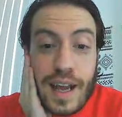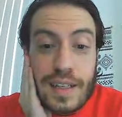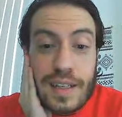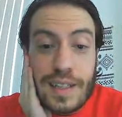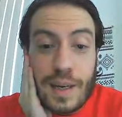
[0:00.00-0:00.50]

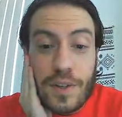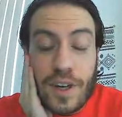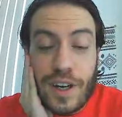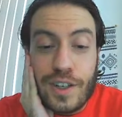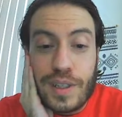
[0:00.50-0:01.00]
and gets out
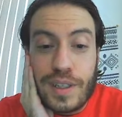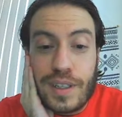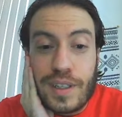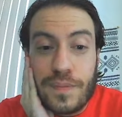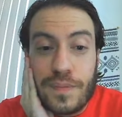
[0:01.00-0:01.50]
Todrick,
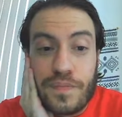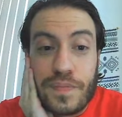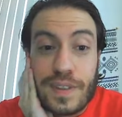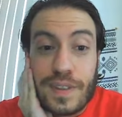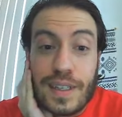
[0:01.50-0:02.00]

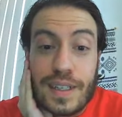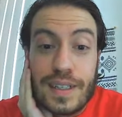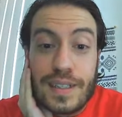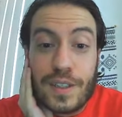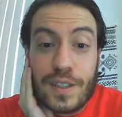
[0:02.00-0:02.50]

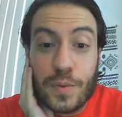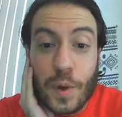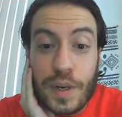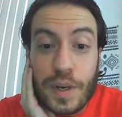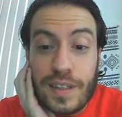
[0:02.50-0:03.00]
he's
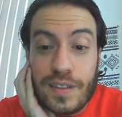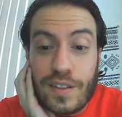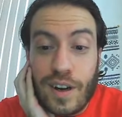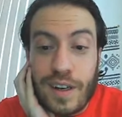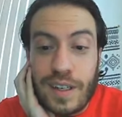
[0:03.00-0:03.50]
growing his
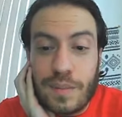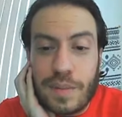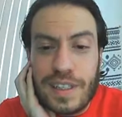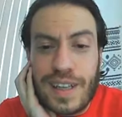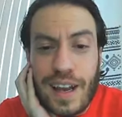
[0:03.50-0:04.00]
target,
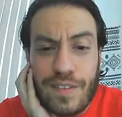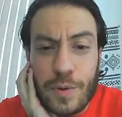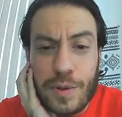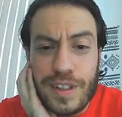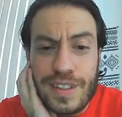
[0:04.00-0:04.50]
but he's kind of
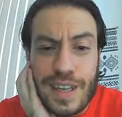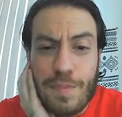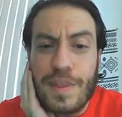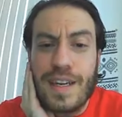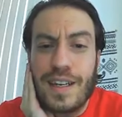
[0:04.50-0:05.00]
doing the
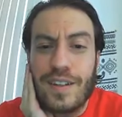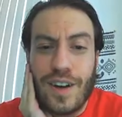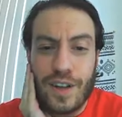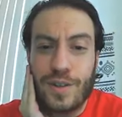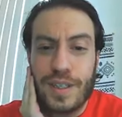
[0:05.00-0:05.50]
same thing
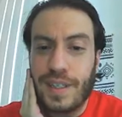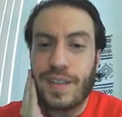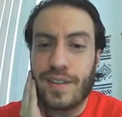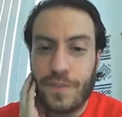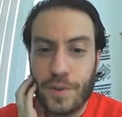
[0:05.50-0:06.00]
Todrick did
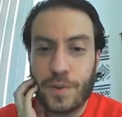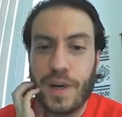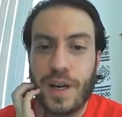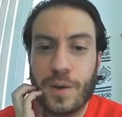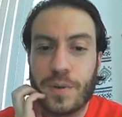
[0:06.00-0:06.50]
in the first
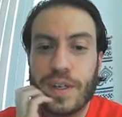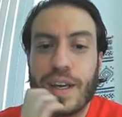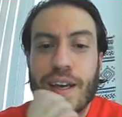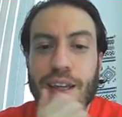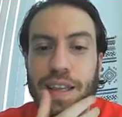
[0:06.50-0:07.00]
round
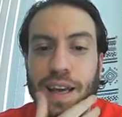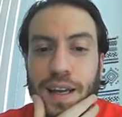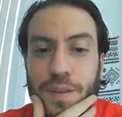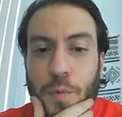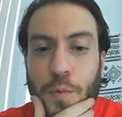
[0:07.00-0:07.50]

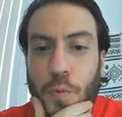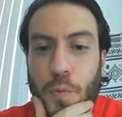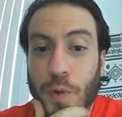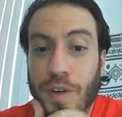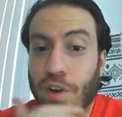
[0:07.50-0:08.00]
that
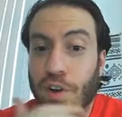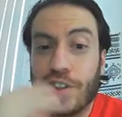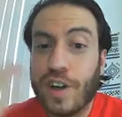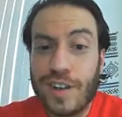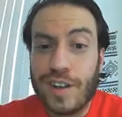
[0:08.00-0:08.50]
we've all
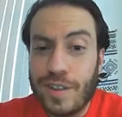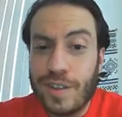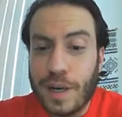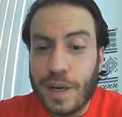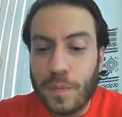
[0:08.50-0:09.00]
talked shit
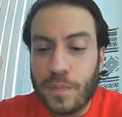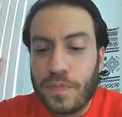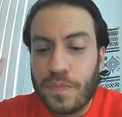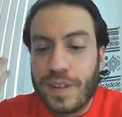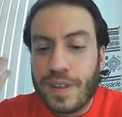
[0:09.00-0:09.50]
about.
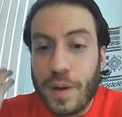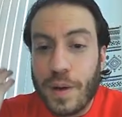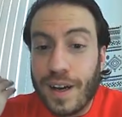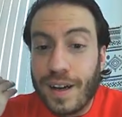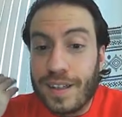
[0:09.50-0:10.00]

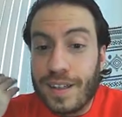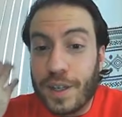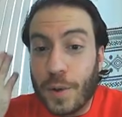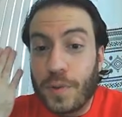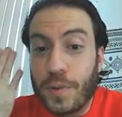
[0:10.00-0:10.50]
Uh, you
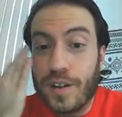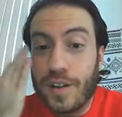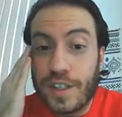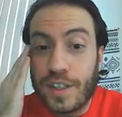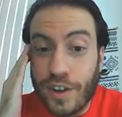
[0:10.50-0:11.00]
know,
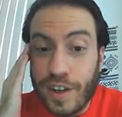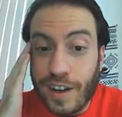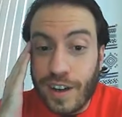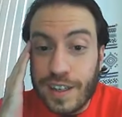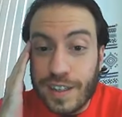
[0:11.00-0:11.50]
Todrick
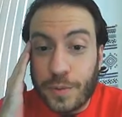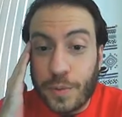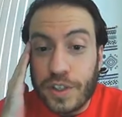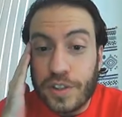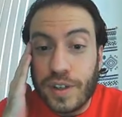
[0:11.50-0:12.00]
turning on his
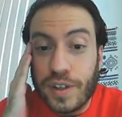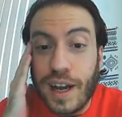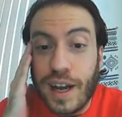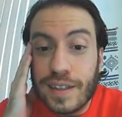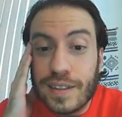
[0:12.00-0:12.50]
original
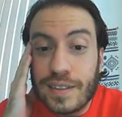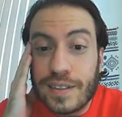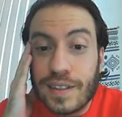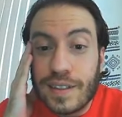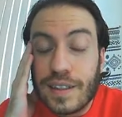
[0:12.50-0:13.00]

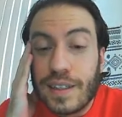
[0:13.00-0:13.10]
alliance